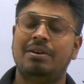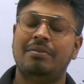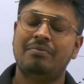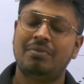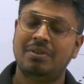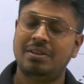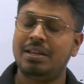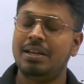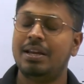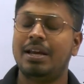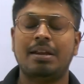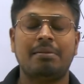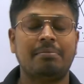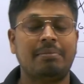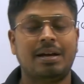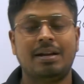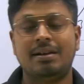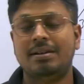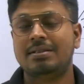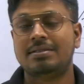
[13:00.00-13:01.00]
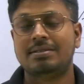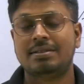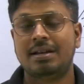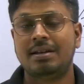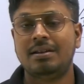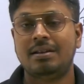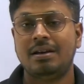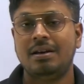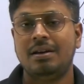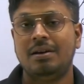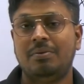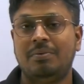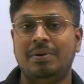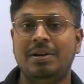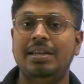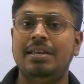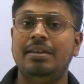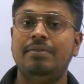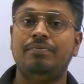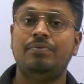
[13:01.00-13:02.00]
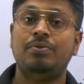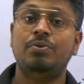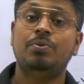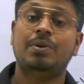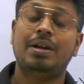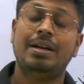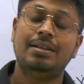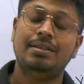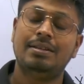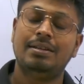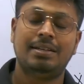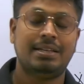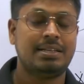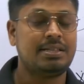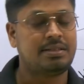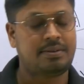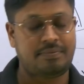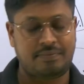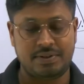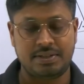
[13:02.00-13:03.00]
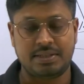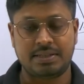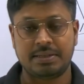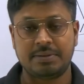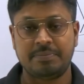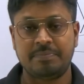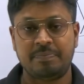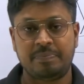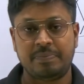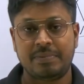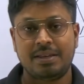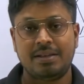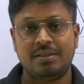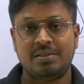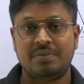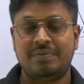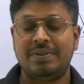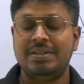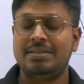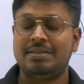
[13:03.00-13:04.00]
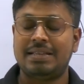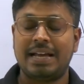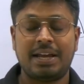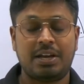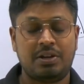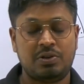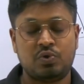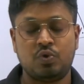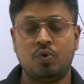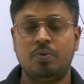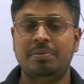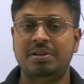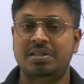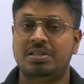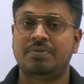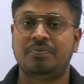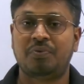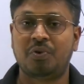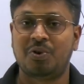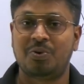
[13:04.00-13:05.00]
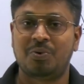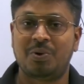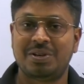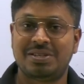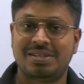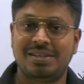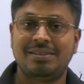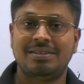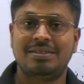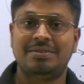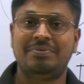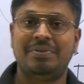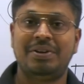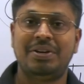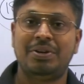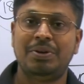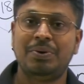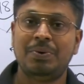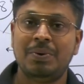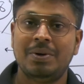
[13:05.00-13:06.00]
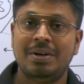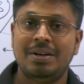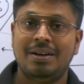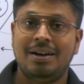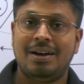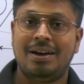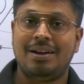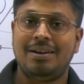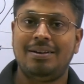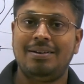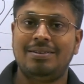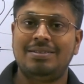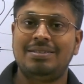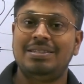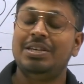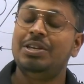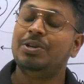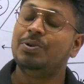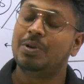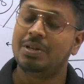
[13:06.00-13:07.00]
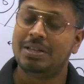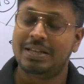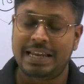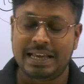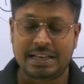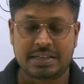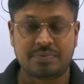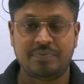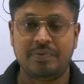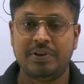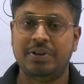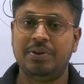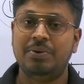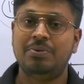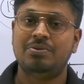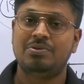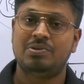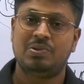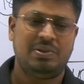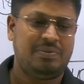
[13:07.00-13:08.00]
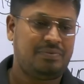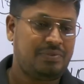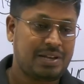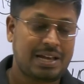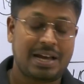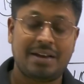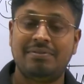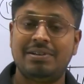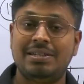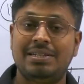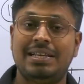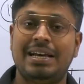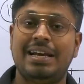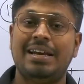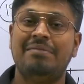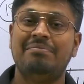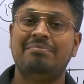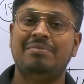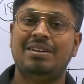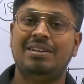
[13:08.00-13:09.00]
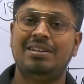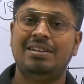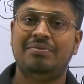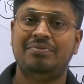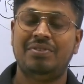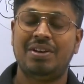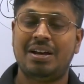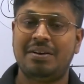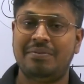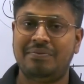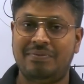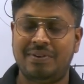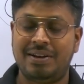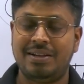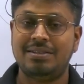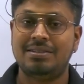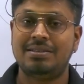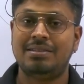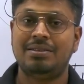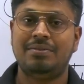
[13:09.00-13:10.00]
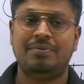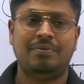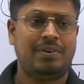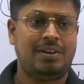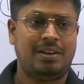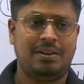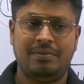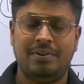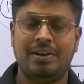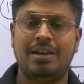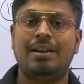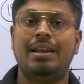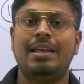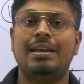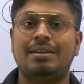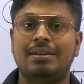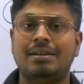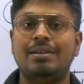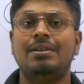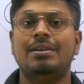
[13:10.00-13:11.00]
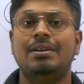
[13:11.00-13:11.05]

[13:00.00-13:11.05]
everything can be understand only if you write the test first. So friends, thank you so much for watching this video, and see you on the next video. So if you have a time, and if you have friends, if you are like